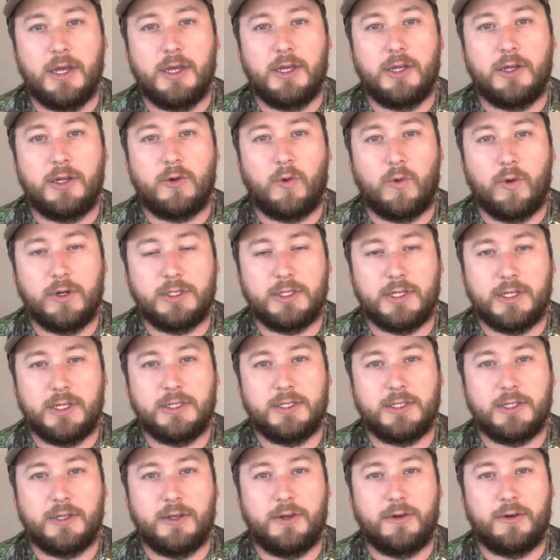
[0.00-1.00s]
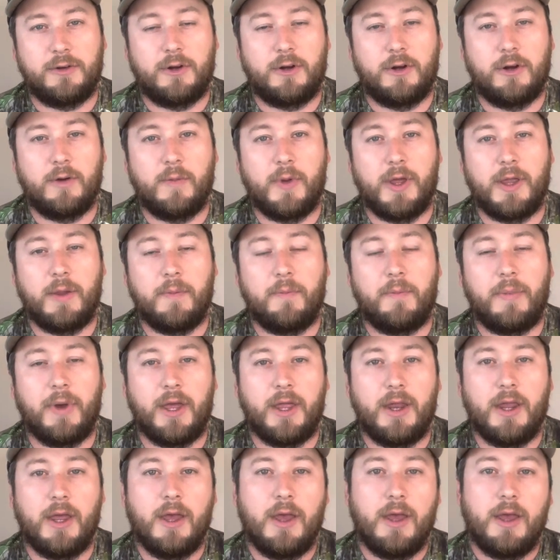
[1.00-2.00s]
towards the ends of their tournament.
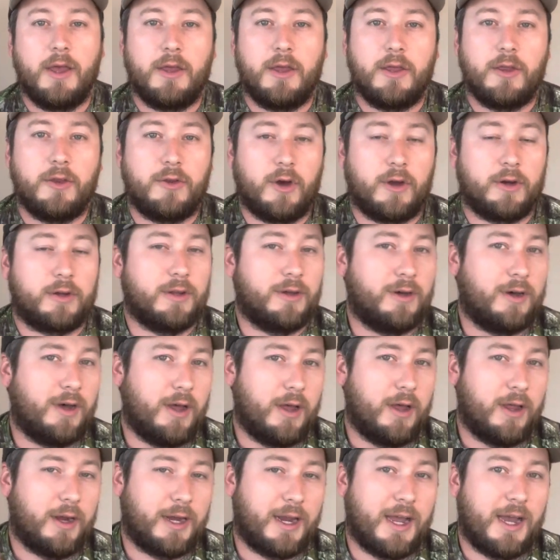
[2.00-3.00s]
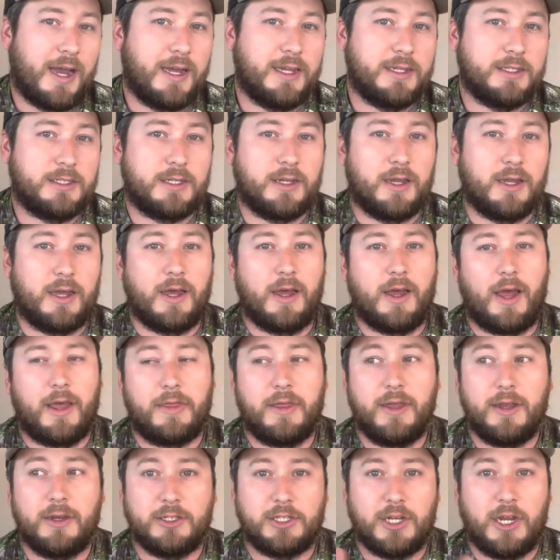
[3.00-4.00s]
But you talked to a lot of guys. I
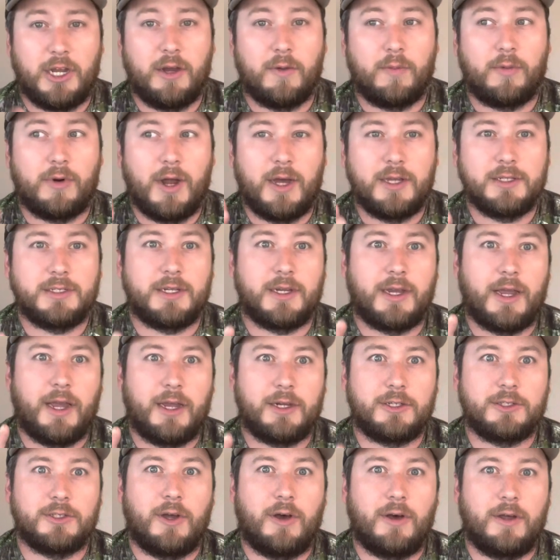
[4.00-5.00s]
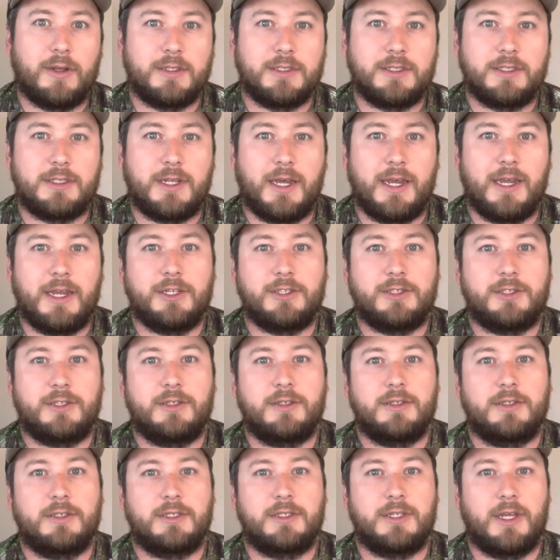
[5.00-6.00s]
think Jacob Rosnick actually on stage
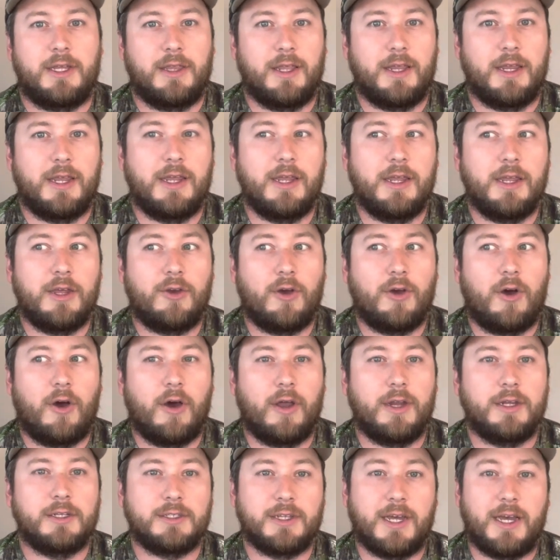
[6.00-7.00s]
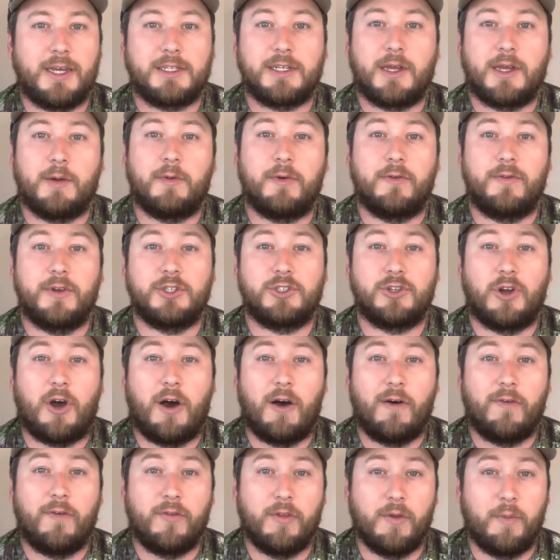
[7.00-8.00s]
said that he caught his last couple fish
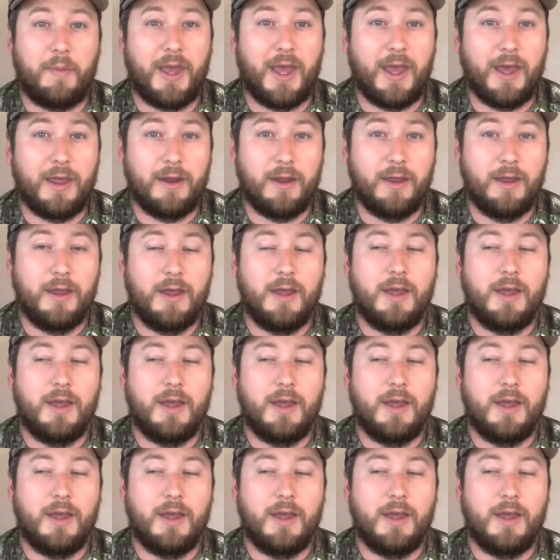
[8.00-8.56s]
off the bed.